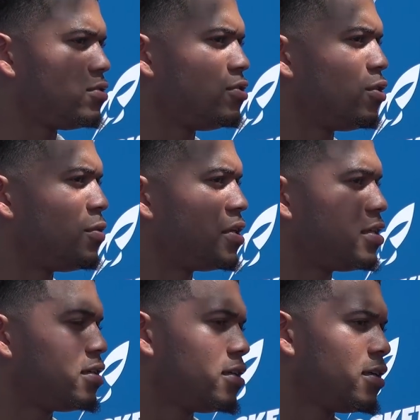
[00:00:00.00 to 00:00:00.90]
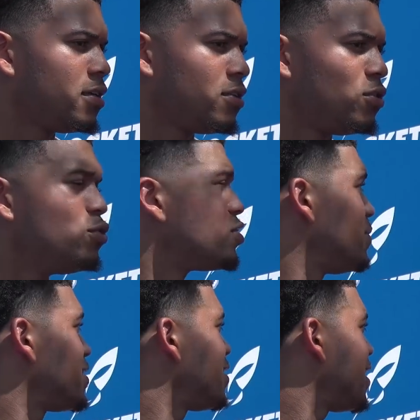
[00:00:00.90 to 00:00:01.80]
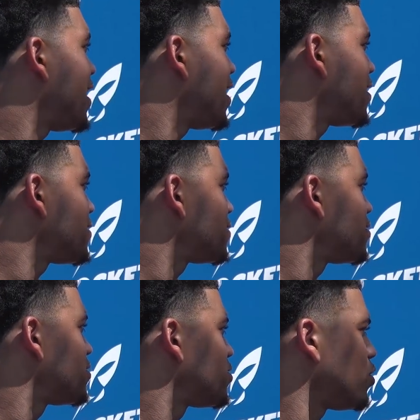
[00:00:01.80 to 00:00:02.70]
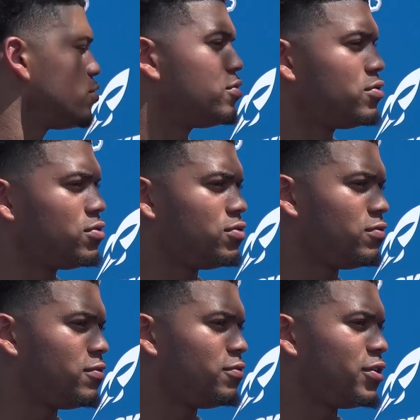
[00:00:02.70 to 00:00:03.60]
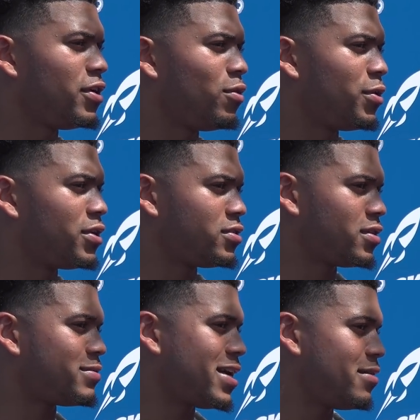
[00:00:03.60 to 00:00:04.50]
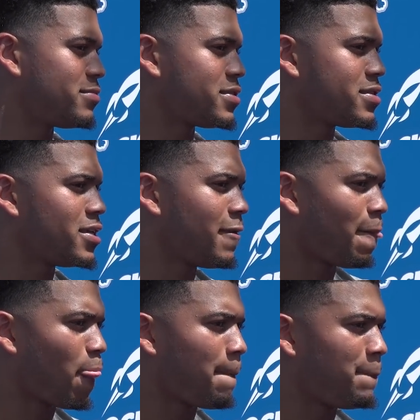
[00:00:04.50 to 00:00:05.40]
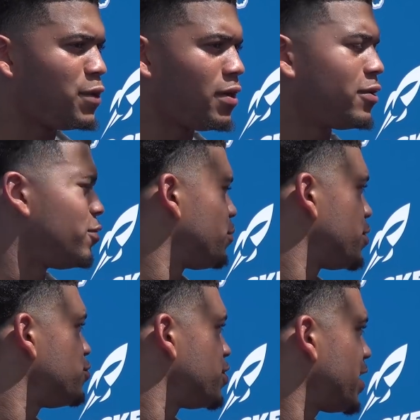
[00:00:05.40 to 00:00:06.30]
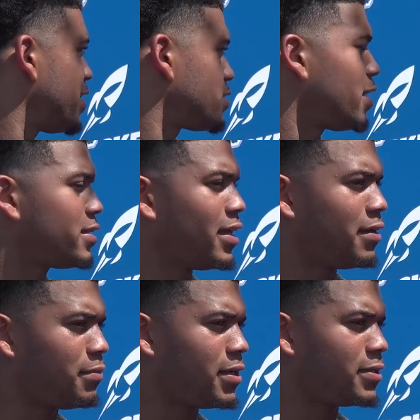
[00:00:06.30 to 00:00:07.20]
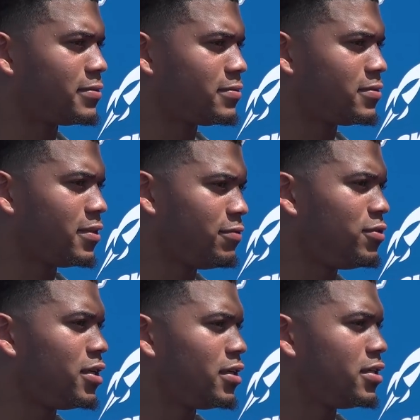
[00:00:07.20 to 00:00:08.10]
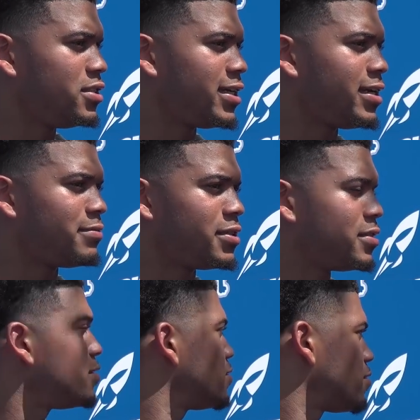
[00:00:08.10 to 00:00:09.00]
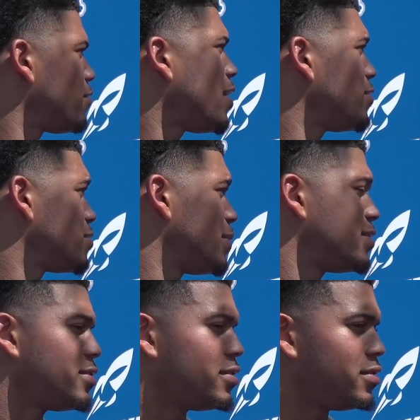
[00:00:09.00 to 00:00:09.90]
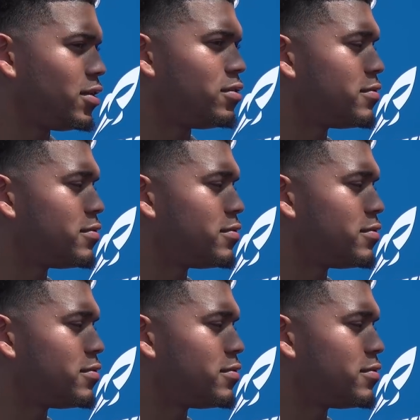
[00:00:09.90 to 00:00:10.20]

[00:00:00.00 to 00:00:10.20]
you don't want to lose them at the line. So, you really don't want it sometimes. You don't want to use your hands like that, but if you get a good jam, then the route is basically over.